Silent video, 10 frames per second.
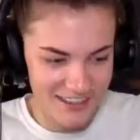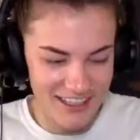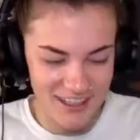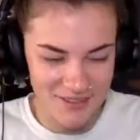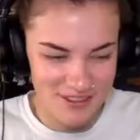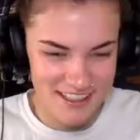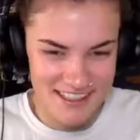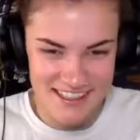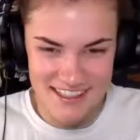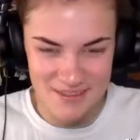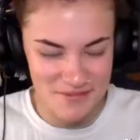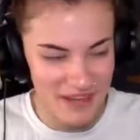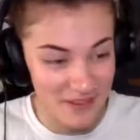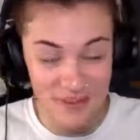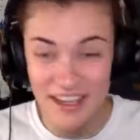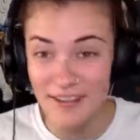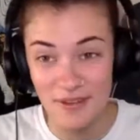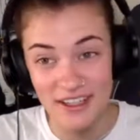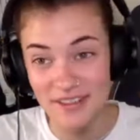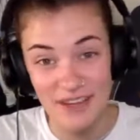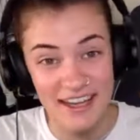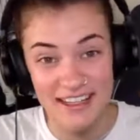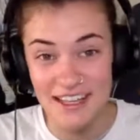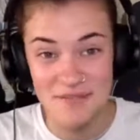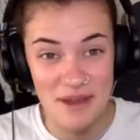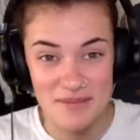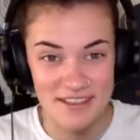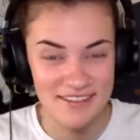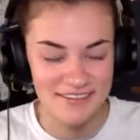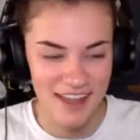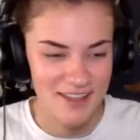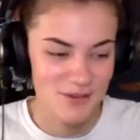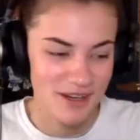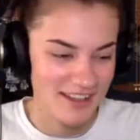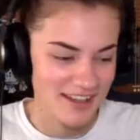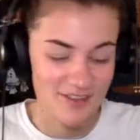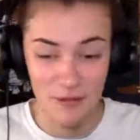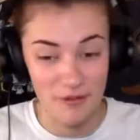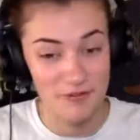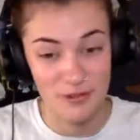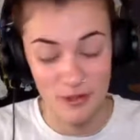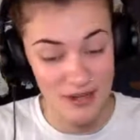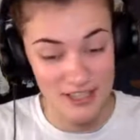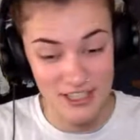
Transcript: that was, man, we're adding that meme to next week, even though we've talked about it just